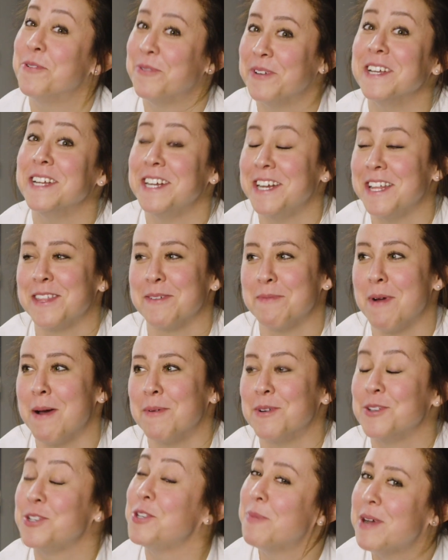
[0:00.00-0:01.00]
you really need a
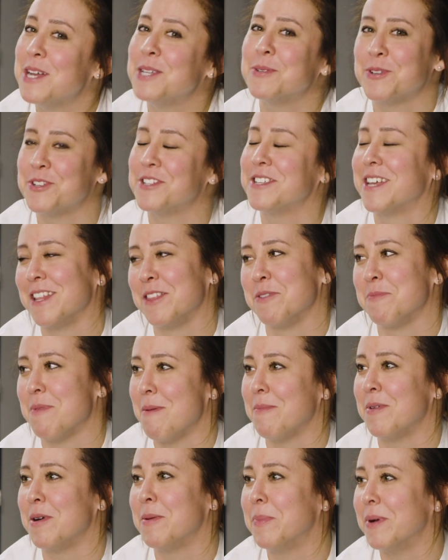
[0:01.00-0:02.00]
thermometer, so you might as well just get a
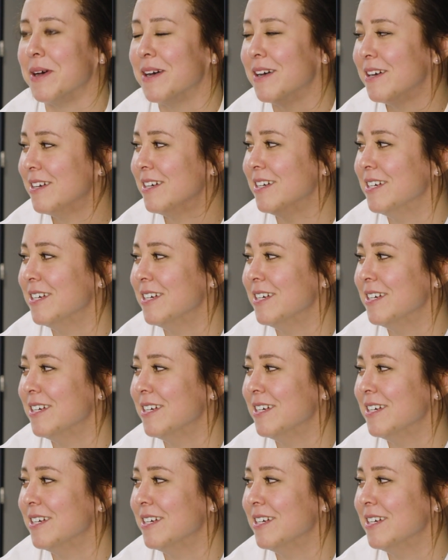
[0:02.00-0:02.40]
thermometer, but.